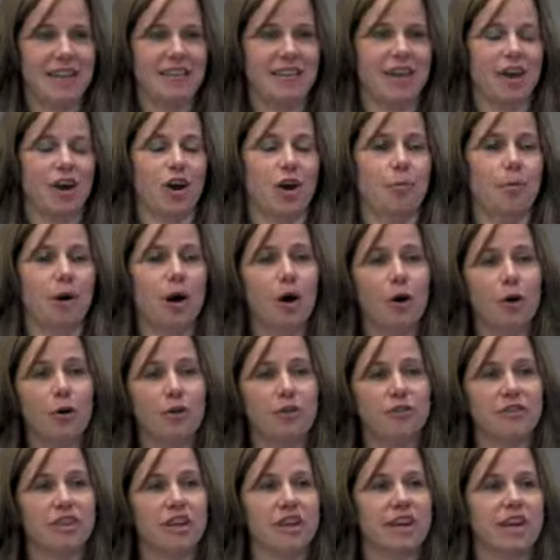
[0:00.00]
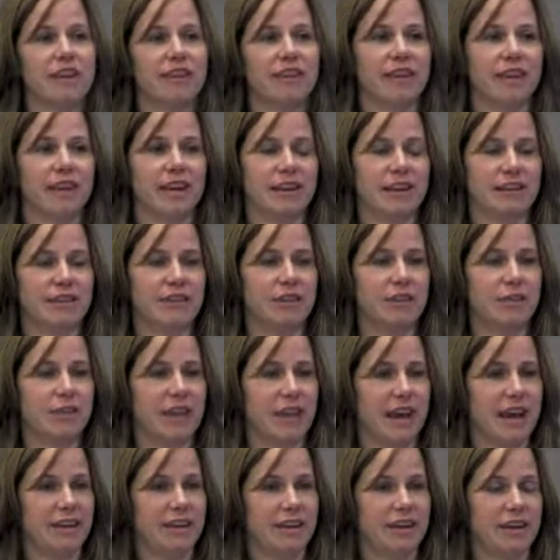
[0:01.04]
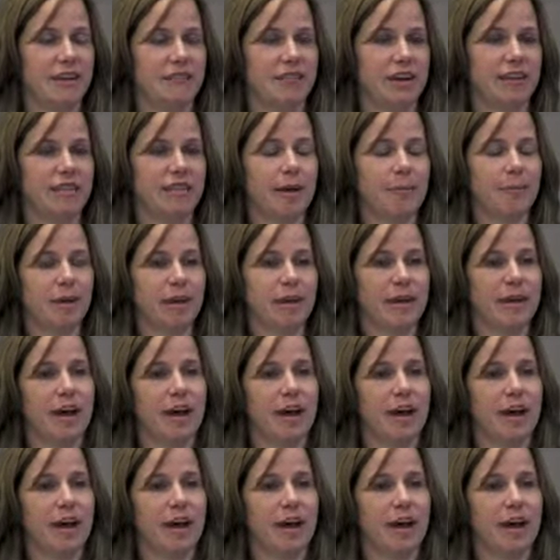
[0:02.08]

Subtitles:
They are opposed to the idea of accepting